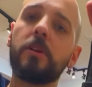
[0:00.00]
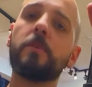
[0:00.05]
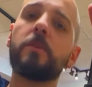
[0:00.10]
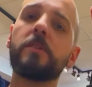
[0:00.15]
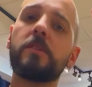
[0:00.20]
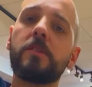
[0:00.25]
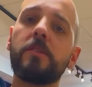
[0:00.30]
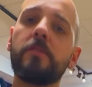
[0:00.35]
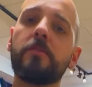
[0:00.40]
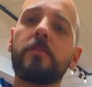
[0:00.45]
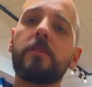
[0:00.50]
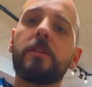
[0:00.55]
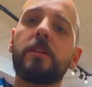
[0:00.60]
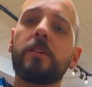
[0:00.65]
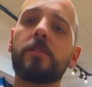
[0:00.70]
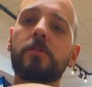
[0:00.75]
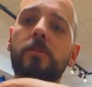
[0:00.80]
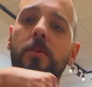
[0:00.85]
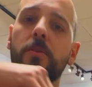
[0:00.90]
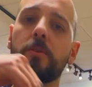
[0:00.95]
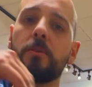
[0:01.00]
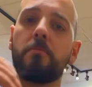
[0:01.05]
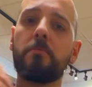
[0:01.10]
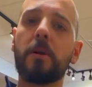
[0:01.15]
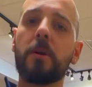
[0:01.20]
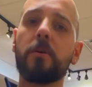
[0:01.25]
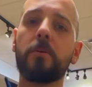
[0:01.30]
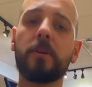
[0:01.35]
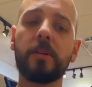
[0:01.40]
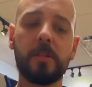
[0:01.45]
receiver, that's called your
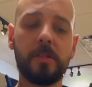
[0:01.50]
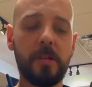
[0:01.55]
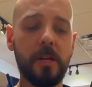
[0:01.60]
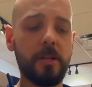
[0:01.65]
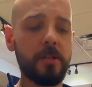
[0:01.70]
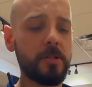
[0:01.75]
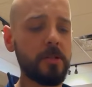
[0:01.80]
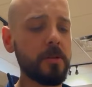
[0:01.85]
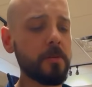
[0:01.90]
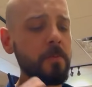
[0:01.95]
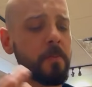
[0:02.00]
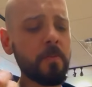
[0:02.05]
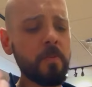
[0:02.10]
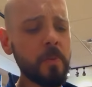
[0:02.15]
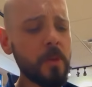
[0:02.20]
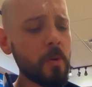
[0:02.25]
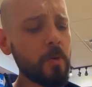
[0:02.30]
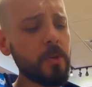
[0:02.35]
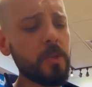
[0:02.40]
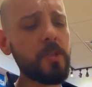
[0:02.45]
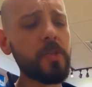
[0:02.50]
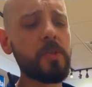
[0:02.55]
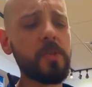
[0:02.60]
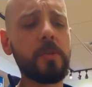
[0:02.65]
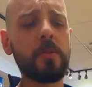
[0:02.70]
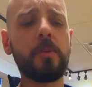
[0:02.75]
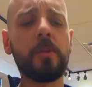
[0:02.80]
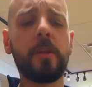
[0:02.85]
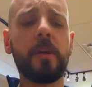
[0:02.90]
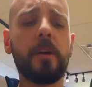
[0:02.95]
barrel extension, which is
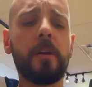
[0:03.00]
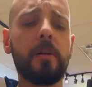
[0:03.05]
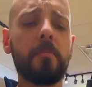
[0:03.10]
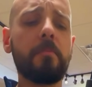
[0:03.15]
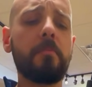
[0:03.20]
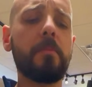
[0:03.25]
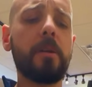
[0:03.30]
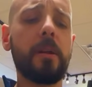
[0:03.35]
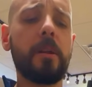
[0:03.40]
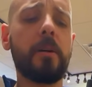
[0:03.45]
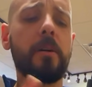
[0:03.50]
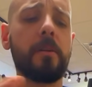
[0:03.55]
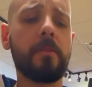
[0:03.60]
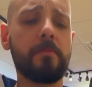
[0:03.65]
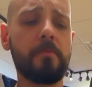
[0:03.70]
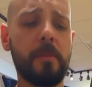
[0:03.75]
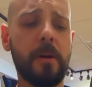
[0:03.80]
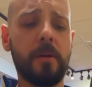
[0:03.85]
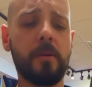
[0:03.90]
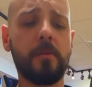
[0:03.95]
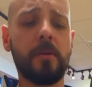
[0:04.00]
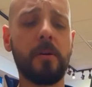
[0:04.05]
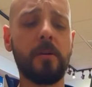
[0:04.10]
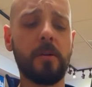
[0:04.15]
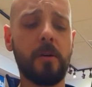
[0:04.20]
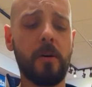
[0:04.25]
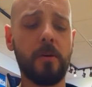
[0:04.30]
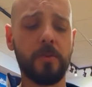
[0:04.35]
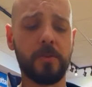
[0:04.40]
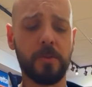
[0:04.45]
still there, made out of metal
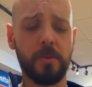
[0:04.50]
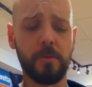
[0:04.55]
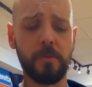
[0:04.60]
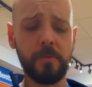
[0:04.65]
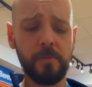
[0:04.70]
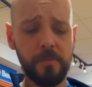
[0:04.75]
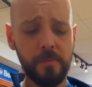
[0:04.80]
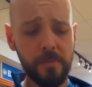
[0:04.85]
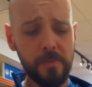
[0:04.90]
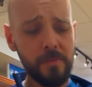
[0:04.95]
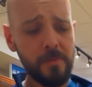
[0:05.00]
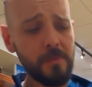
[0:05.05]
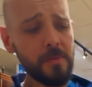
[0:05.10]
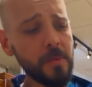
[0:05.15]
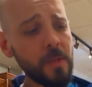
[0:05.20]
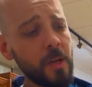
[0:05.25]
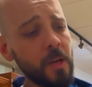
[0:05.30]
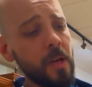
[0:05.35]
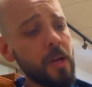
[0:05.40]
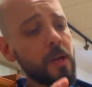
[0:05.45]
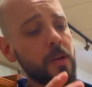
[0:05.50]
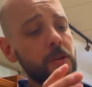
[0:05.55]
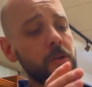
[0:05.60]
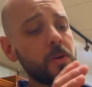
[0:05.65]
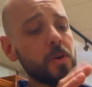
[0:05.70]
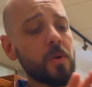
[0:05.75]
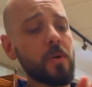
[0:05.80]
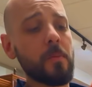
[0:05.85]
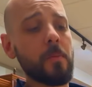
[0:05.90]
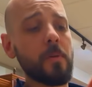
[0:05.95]
also.
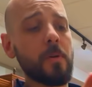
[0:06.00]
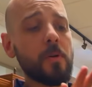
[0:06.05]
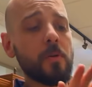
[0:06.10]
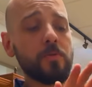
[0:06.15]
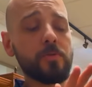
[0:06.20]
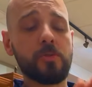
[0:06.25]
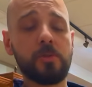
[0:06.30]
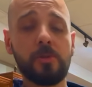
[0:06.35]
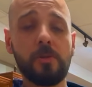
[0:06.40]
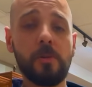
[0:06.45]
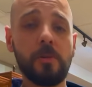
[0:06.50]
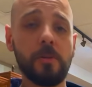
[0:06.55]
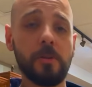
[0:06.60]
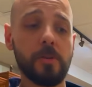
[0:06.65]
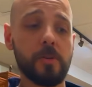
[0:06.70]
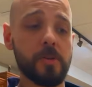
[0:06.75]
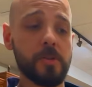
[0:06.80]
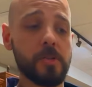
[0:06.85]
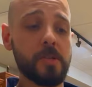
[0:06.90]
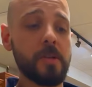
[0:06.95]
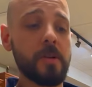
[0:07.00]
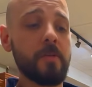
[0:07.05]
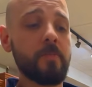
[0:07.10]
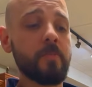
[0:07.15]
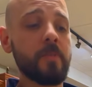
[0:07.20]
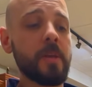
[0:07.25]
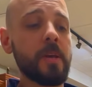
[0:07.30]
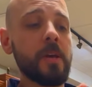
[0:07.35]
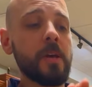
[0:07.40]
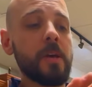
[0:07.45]
Your controllers,
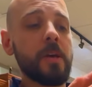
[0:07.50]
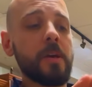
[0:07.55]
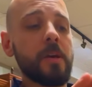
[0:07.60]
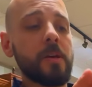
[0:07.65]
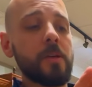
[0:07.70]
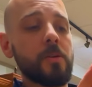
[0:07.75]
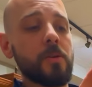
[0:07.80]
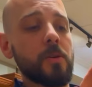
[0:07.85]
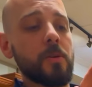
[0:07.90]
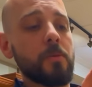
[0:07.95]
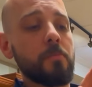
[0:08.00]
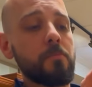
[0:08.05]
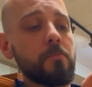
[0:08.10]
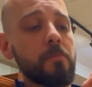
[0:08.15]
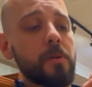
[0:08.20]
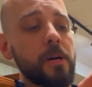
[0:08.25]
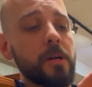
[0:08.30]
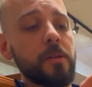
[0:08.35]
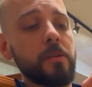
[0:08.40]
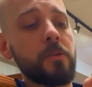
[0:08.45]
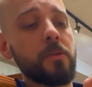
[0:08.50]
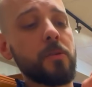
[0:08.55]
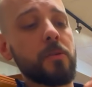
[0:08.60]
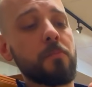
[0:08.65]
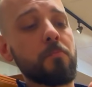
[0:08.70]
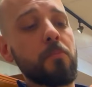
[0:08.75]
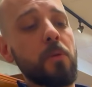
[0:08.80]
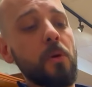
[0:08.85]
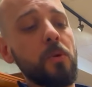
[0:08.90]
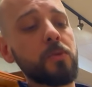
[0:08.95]
your
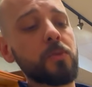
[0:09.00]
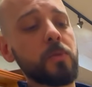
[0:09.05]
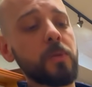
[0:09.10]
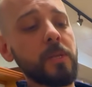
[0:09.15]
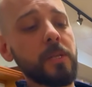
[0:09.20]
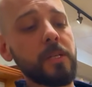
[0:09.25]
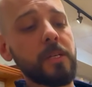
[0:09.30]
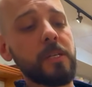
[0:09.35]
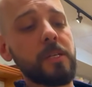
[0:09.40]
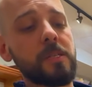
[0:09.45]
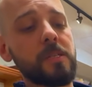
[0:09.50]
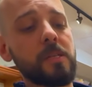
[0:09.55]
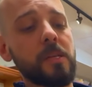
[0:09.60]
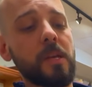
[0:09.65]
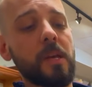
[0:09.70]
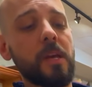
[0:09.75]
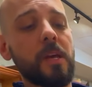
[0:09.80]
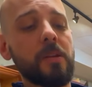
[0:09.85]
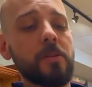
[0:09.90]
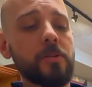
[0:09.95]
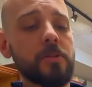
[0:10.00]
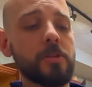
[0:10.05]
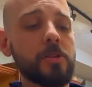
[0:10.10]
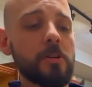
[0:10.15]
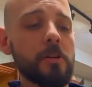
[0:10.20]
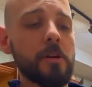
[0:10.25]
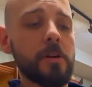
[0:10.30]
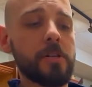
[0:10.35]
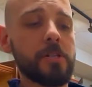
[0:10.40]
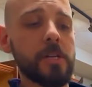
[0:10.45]
bolt release and your
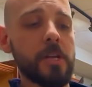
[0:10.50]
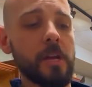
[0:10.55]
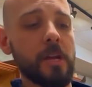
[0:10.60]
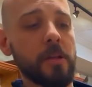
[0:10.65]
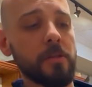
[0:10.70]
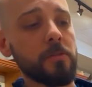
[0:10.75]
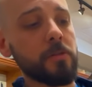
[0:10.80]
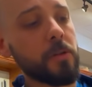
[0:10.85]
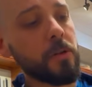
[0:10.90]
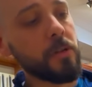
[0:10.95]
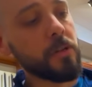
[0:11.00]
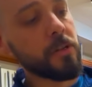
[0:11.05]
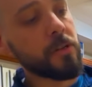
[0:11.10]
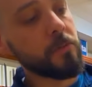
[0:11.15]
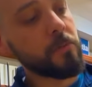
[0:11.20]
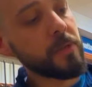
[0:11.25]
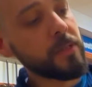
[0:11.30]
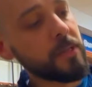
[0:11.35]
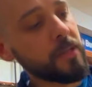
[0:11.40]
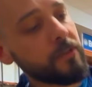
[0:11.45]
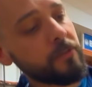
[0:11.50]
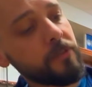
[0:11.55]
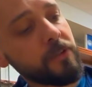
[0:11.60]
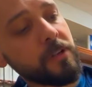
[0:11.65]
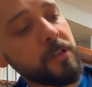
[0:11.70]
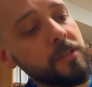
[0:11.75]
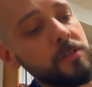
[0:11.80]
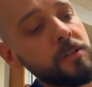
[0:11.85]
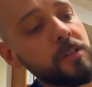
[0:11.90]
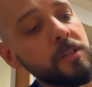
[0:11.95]
charging handle, they're a little bit different.
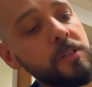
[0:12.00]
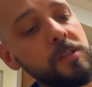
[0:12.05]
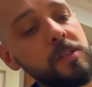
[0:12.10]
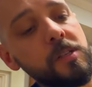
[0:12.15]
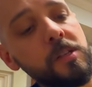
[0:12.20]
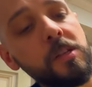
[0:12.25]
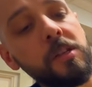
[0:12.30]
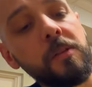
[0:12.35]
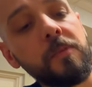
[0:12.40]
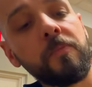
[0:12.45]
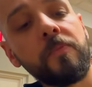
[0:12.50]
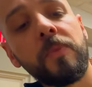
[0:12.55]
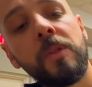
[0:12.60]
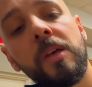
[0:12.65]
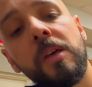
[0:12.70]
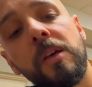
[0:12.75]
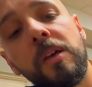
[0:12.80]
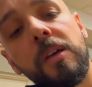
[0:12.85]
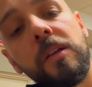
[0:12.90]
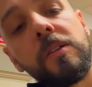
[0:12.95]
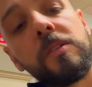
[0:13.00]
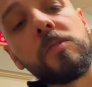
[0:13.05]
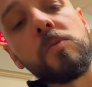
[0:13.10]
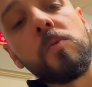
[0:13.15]
As you can see, is